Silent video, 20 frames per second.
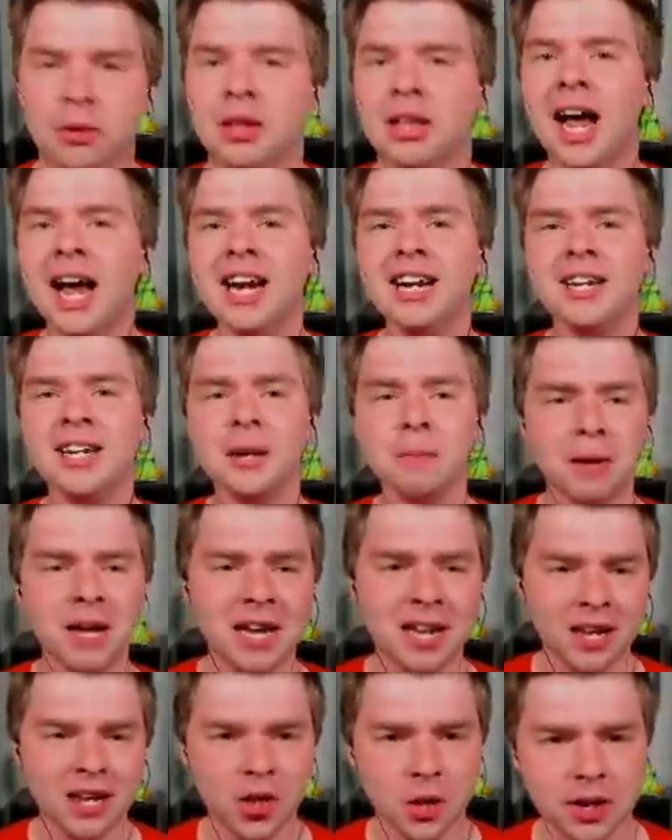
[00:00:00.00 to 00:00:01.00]
I would like to
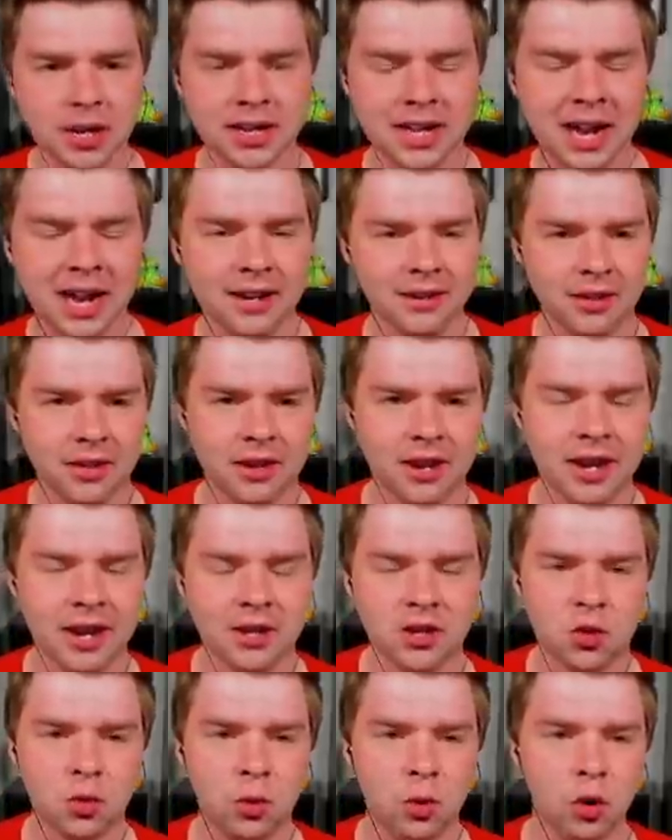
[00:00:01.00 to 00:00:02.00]
beat you and get to the
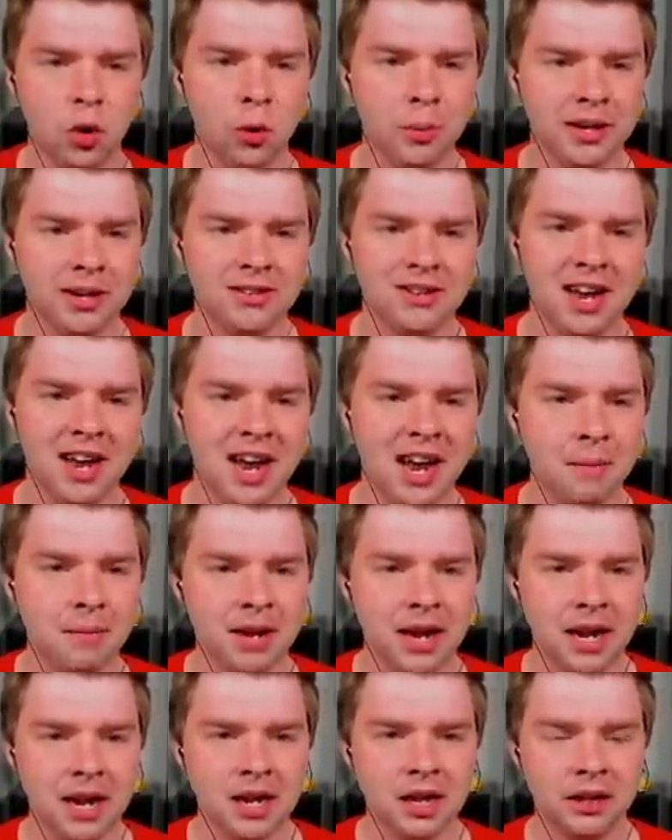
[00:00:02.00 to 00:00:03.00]
next rule because
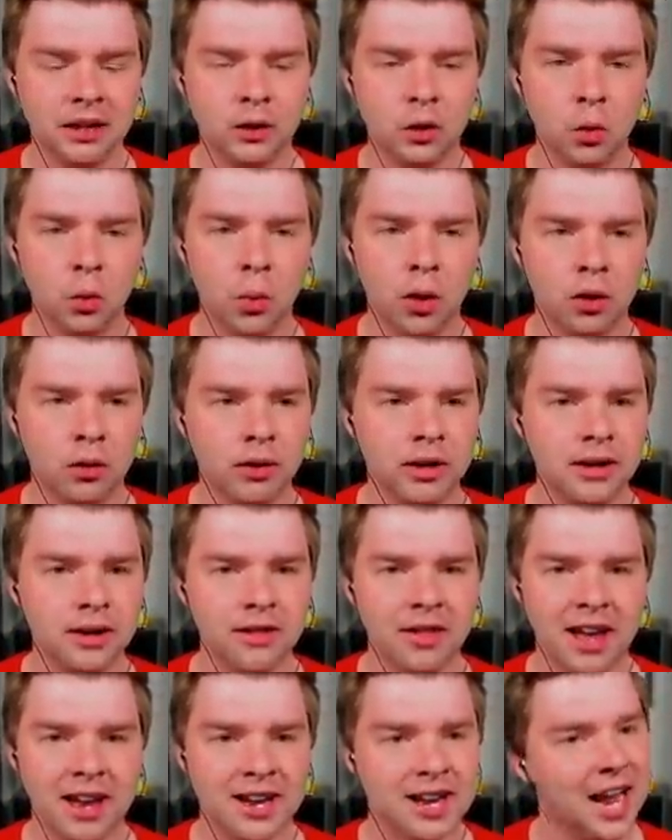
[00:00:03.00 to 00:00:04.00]
I'm getting a little
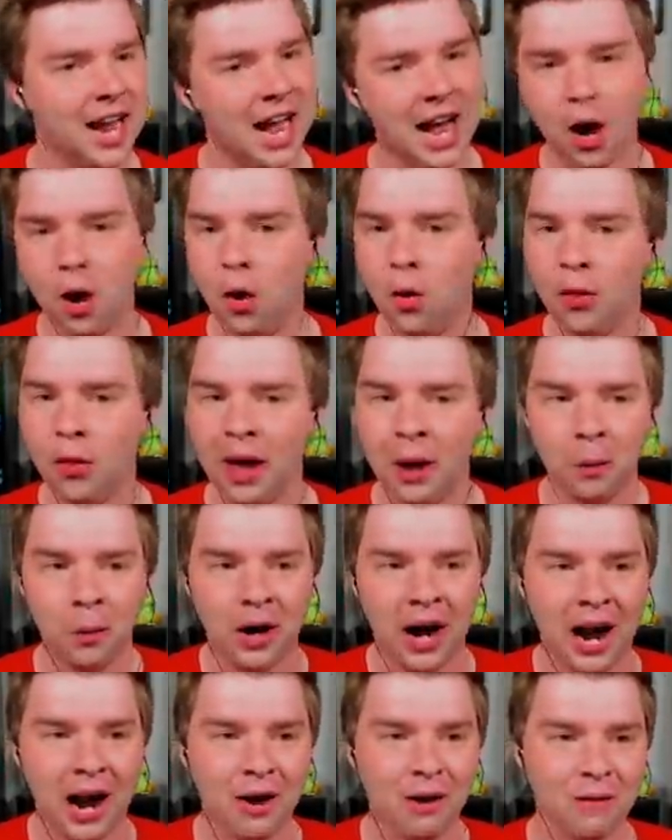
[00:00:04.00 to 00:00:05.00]
worried that now that
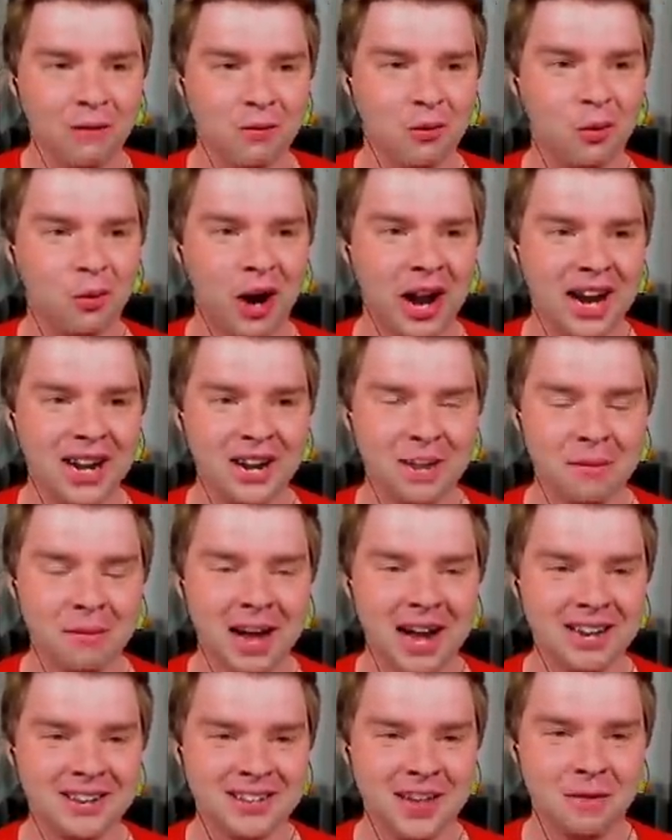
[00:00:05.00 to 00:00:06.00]
we're out of
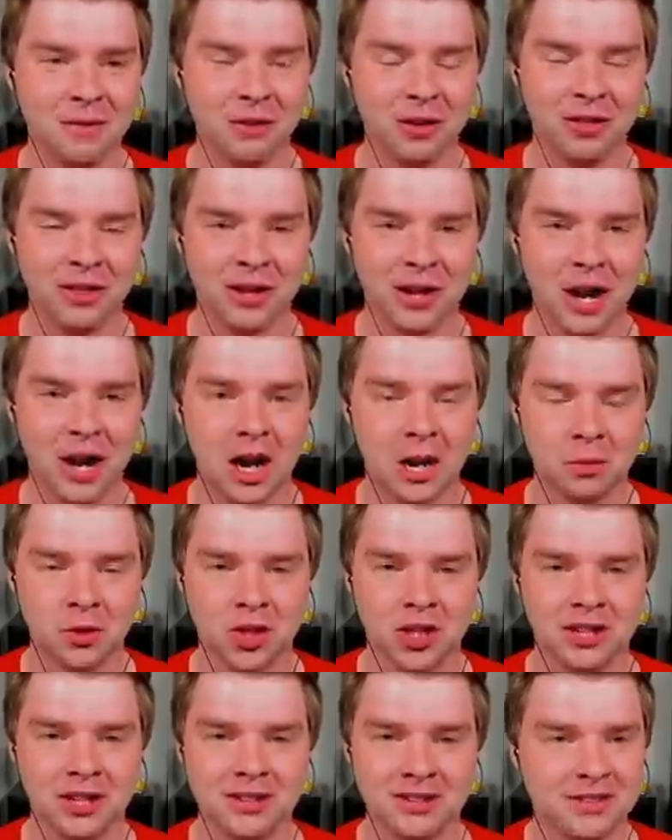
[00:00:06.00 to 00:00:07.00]
randomize everything
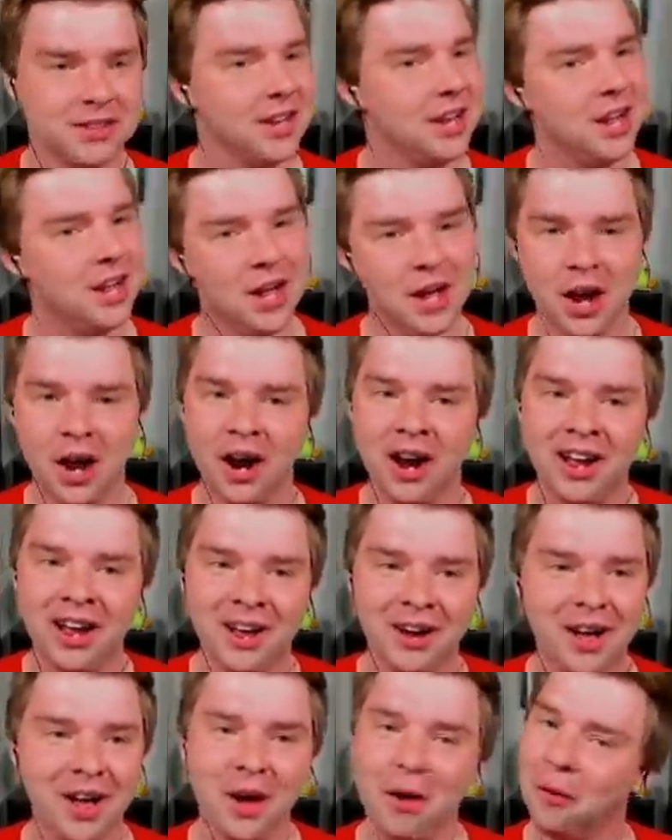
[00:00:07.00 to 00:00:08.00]
options,
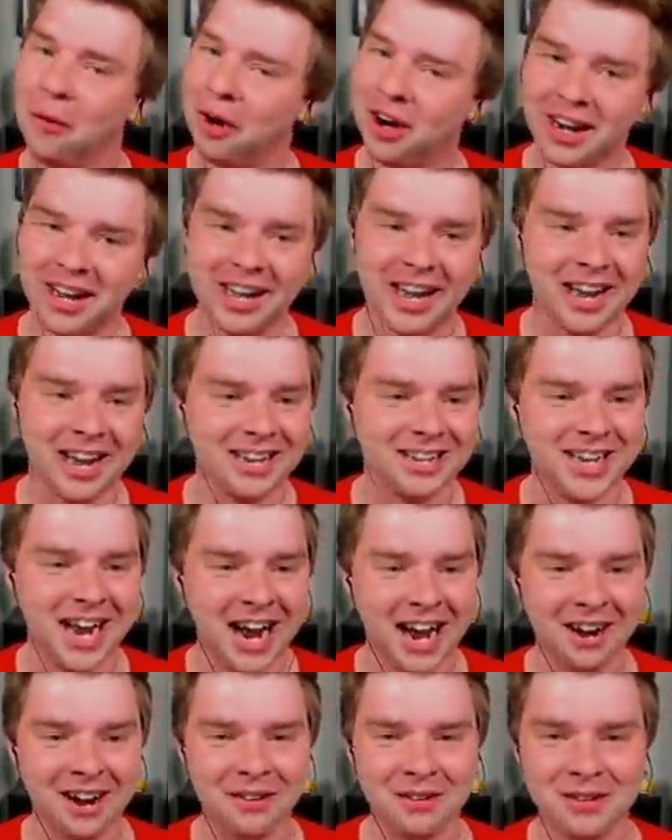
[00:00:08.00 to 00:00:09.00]
we're gonna get
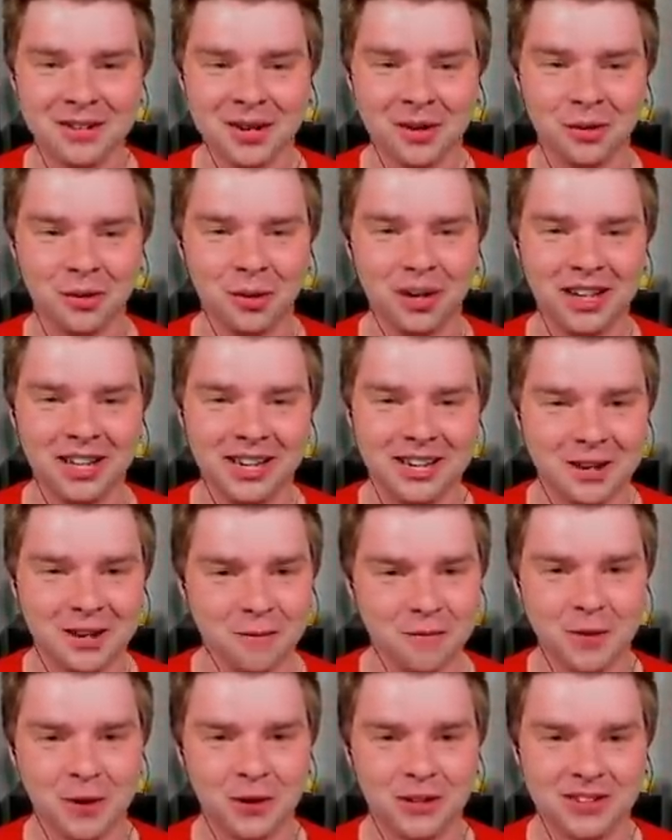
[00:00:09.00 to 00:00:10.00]
down to really
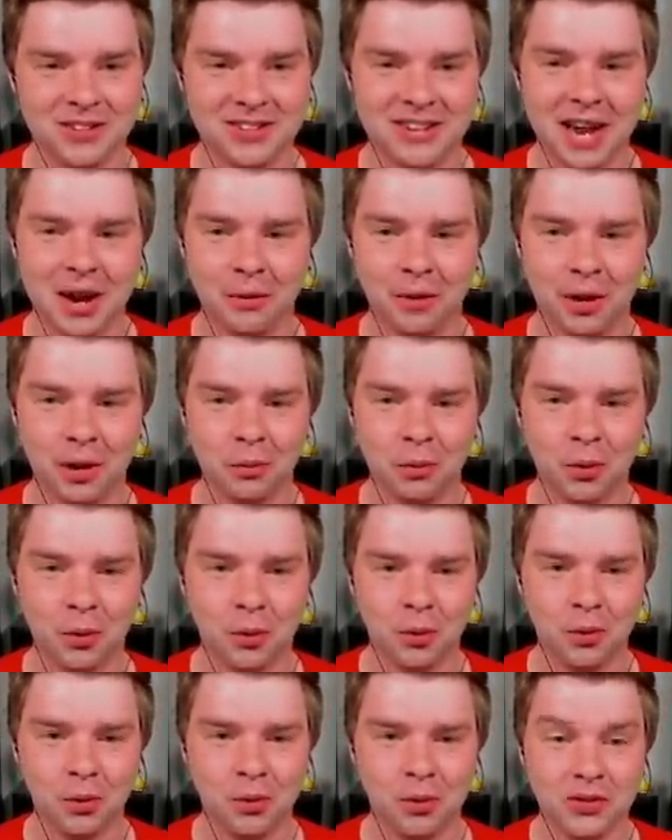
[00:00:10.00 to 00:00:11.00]
difficult, scary
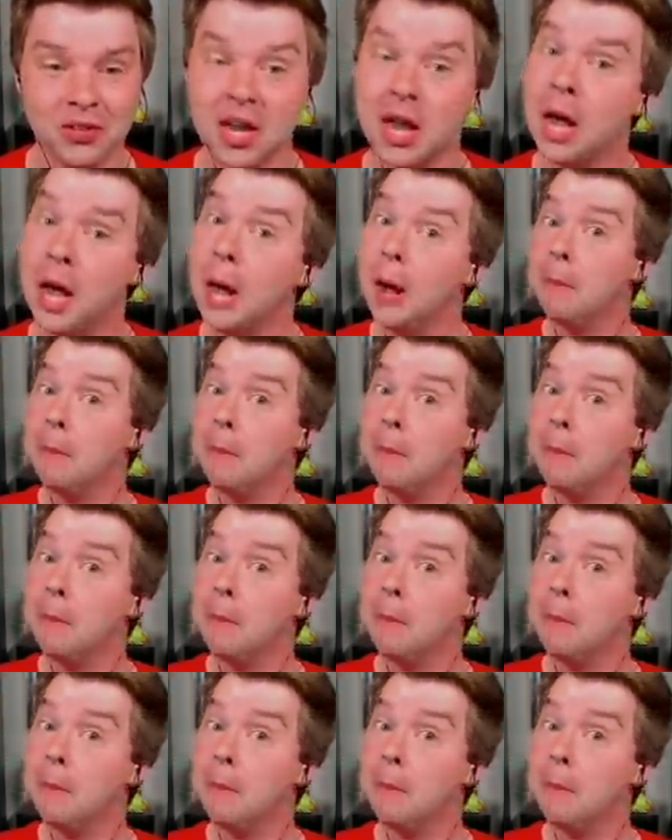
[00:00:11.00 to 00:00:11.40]
rules.